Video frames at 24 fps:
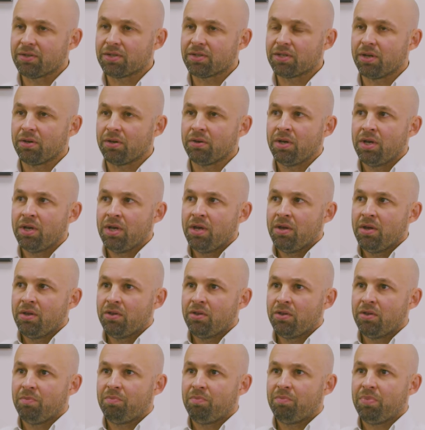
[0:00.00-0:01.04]
So
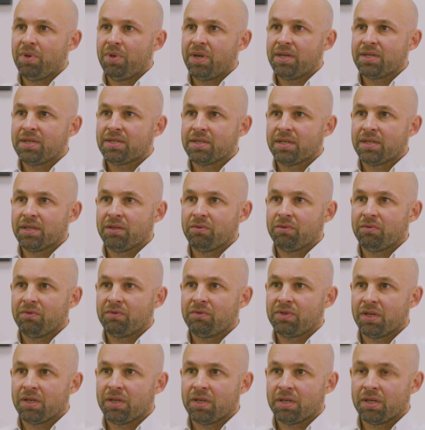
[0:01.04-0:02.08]
the biggest thing that we've
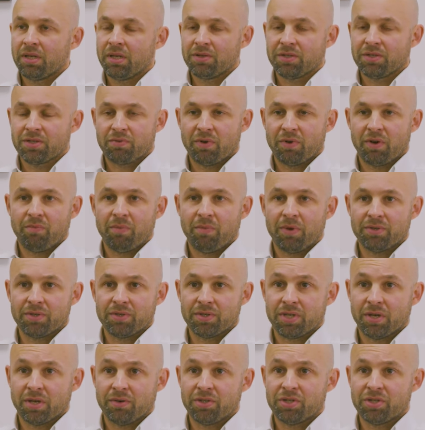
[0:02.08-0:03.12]
done in the last 12 months or
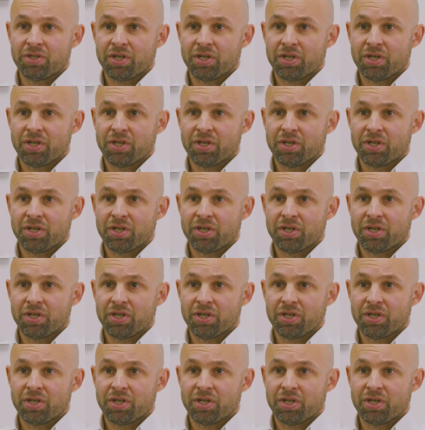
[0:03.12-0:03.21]
so is